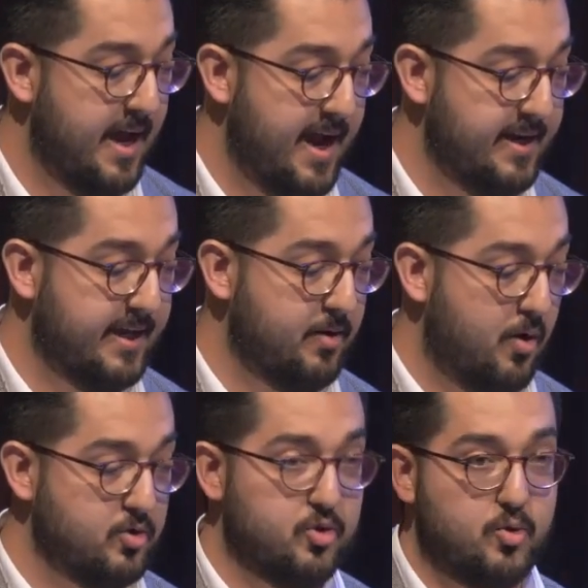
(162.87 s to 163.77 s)
and they can
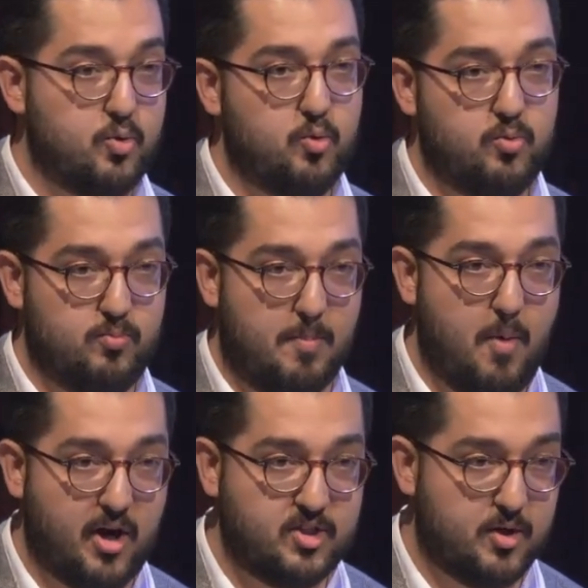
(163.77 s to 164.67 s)
also do the
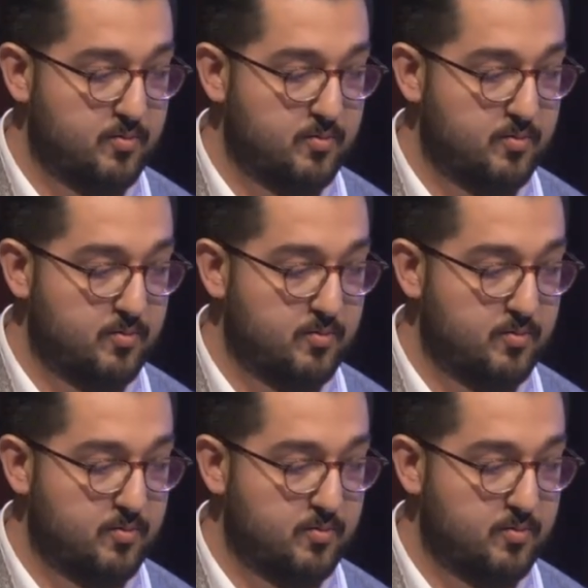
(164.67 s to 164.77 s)
miter,